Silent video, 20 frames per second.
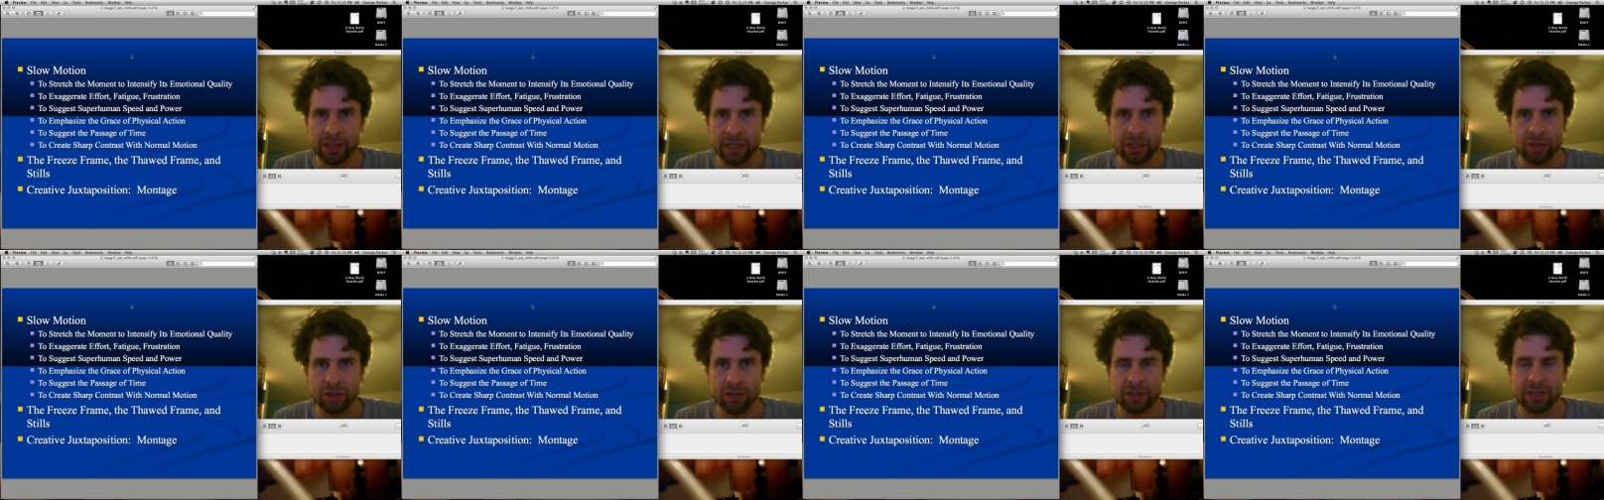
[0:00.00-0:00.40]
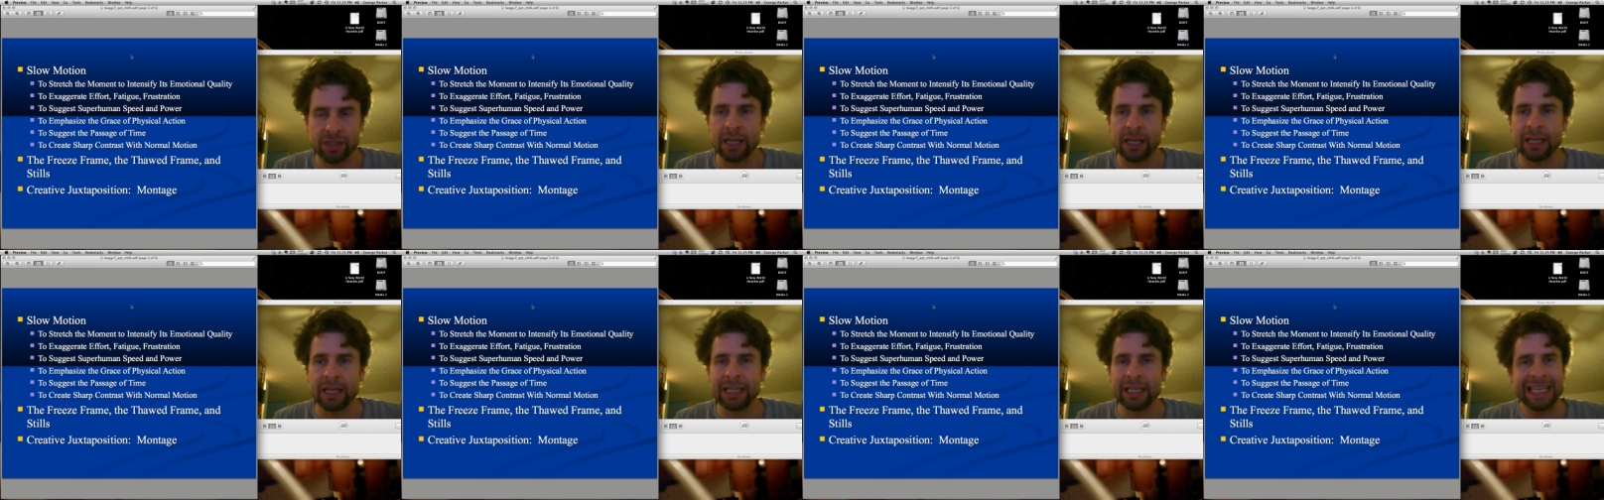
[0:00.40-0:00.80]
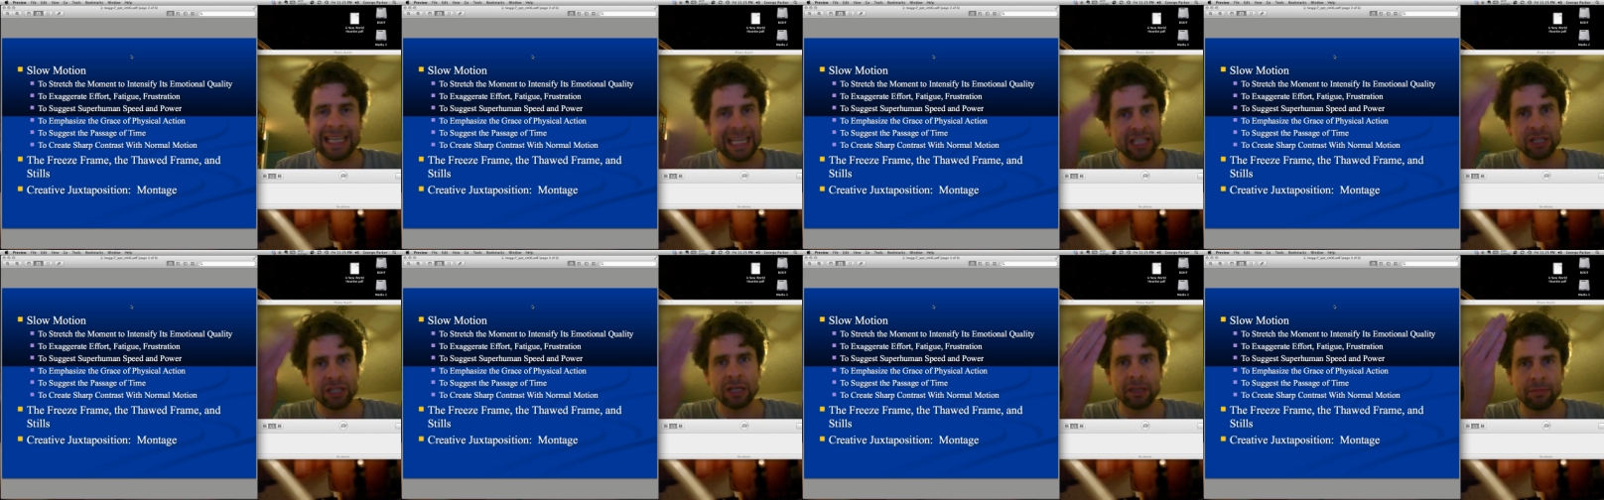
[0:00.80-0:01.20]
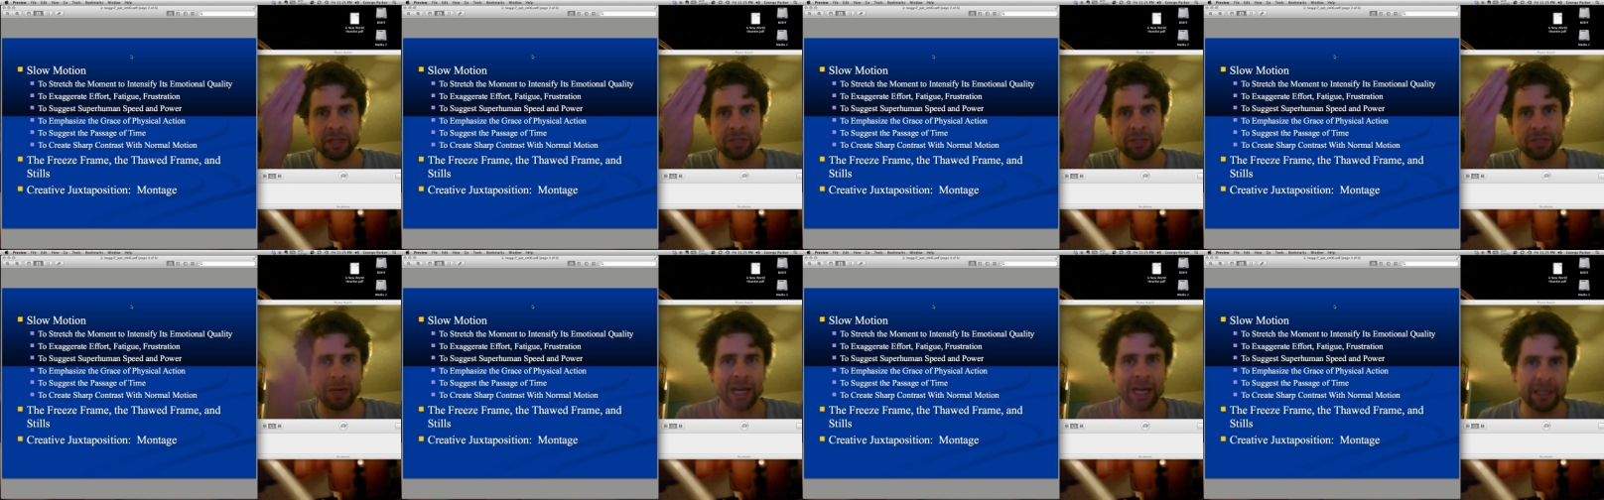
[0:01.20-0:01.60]
let's just say, and each
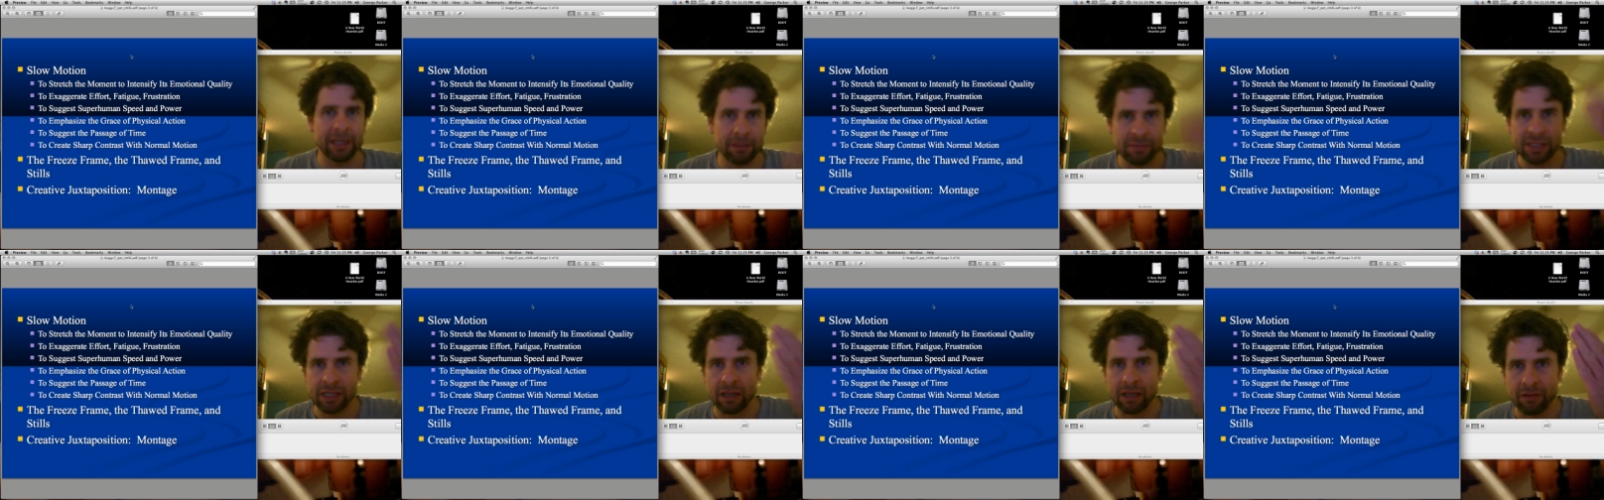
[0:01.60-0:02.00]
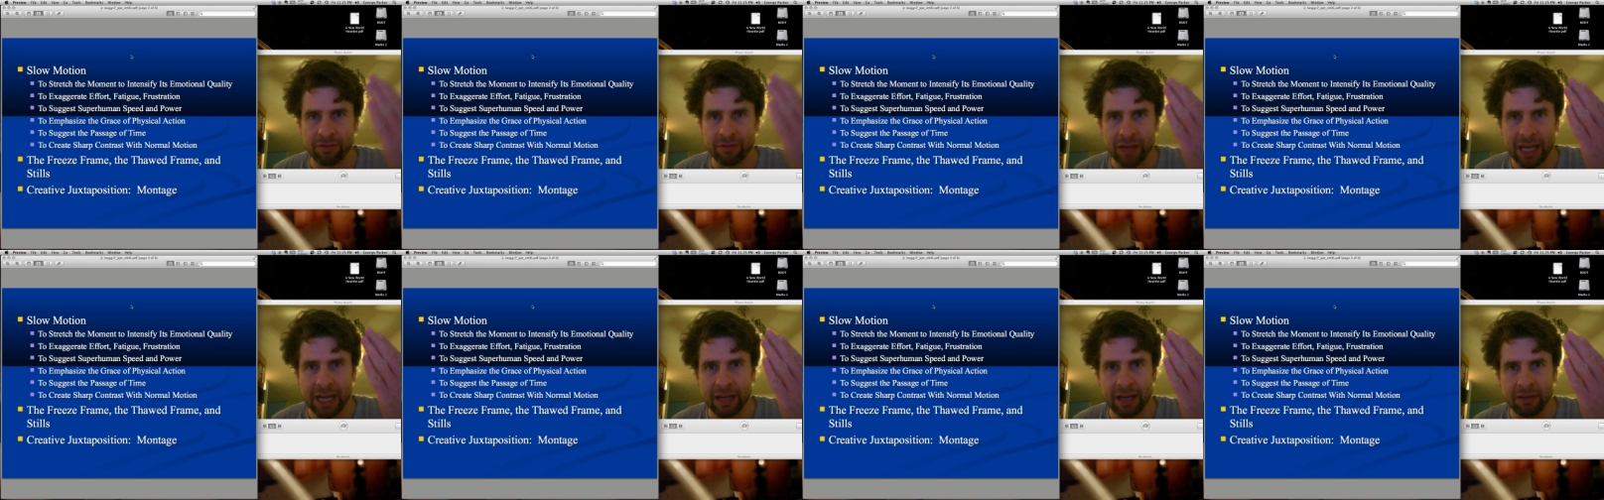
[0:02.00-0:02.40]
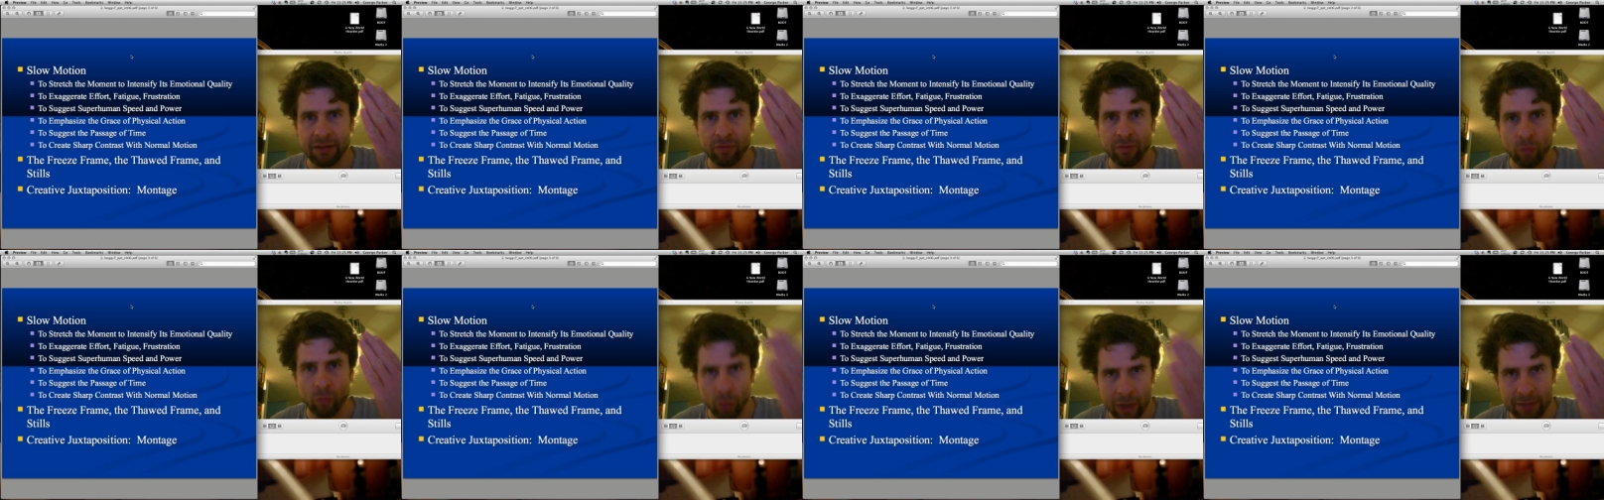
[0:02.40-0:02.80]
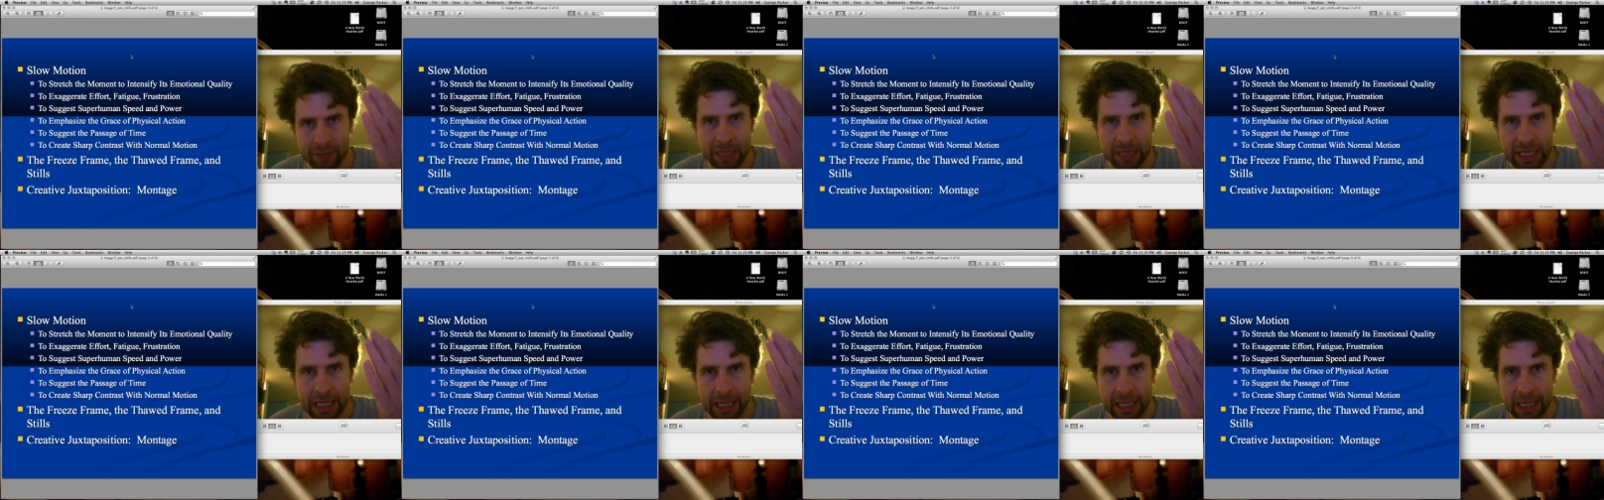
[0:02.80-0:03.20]
image by themselves have one
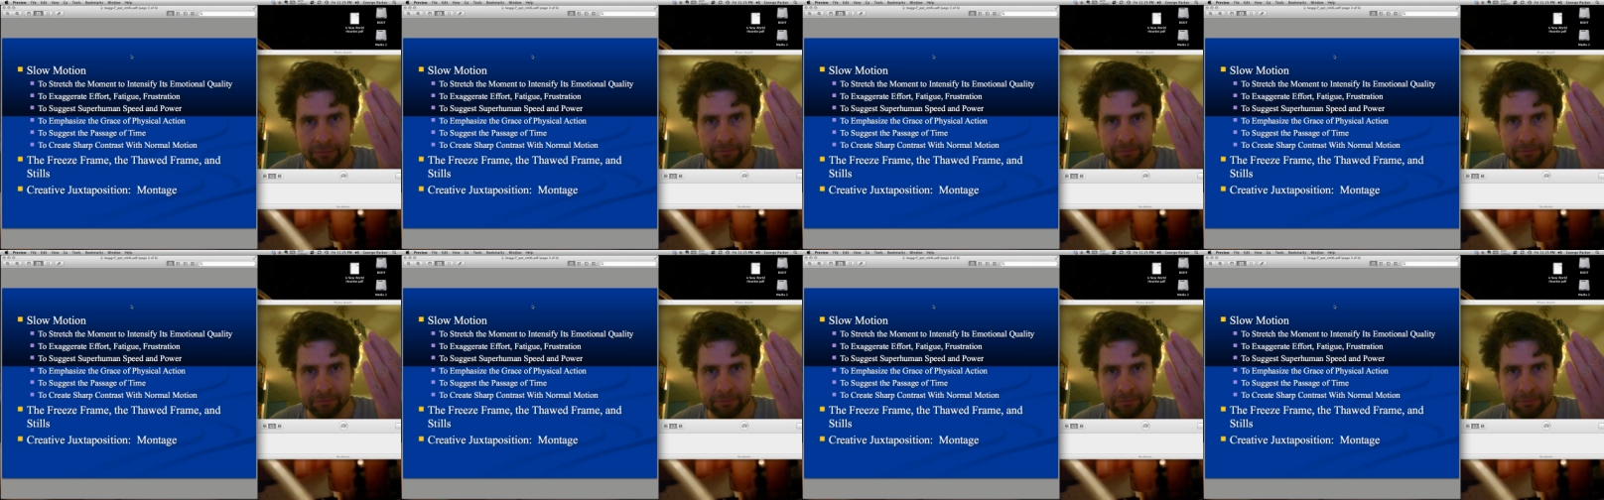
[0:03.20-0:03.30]
meaning.